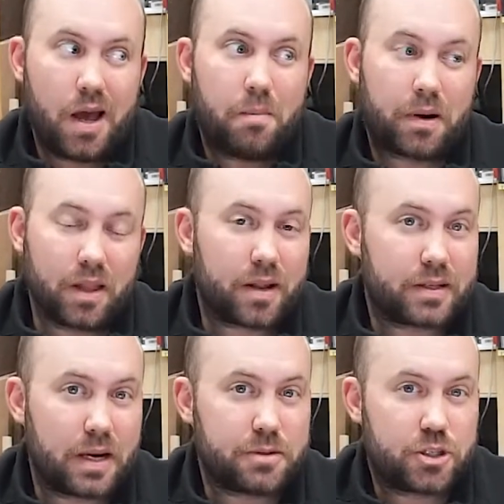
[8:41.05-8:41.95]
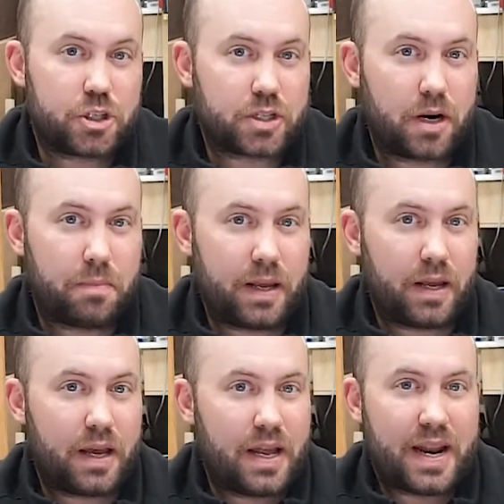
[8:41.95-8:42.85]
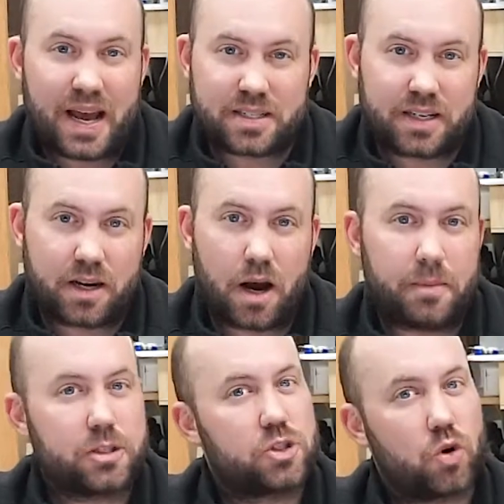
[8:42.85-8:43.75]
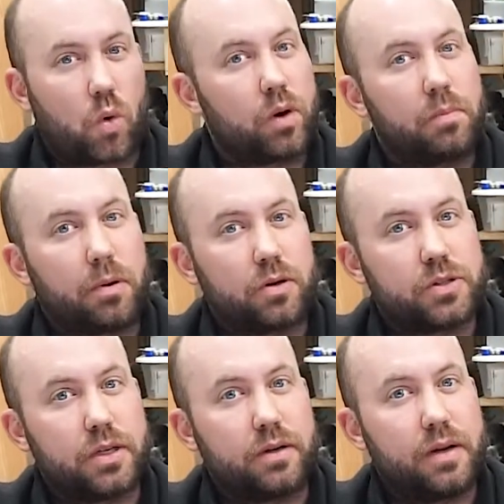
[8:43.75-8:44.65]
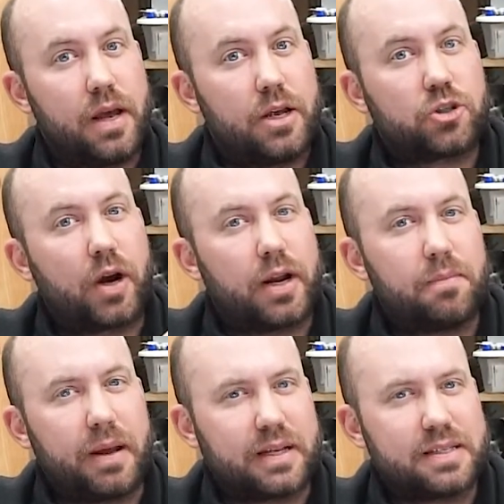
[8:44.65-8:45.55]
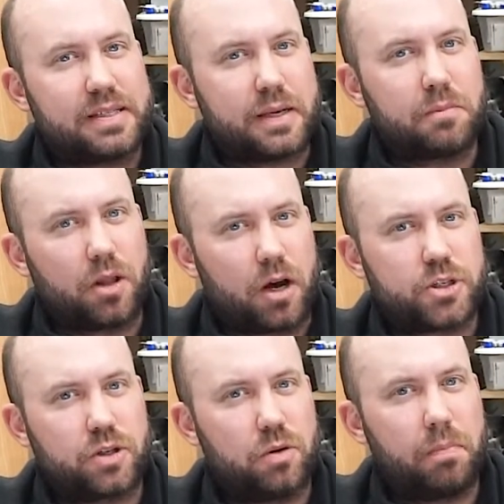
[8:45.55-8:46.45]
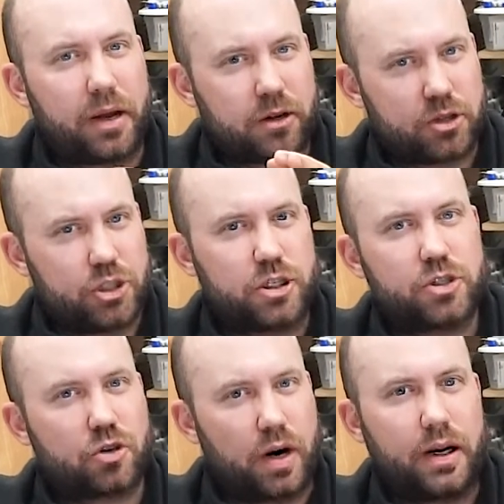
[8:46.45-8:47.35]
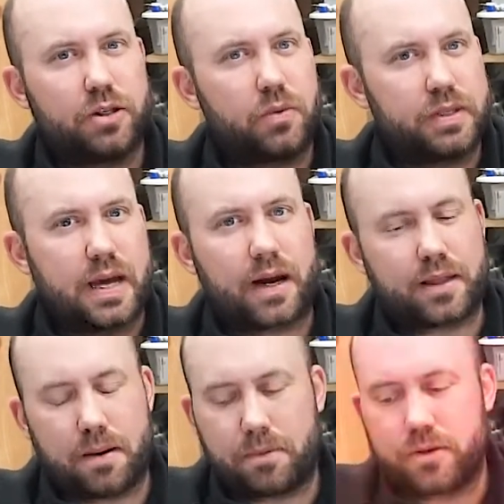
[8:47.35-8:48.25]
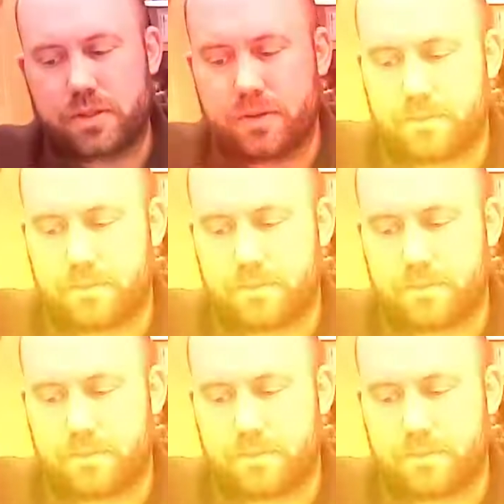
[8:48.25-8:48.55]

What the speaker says: But a lot of the times it's just going to be nasty comments toward a person, trying to make it seem logical, but you're just trying to attack that person.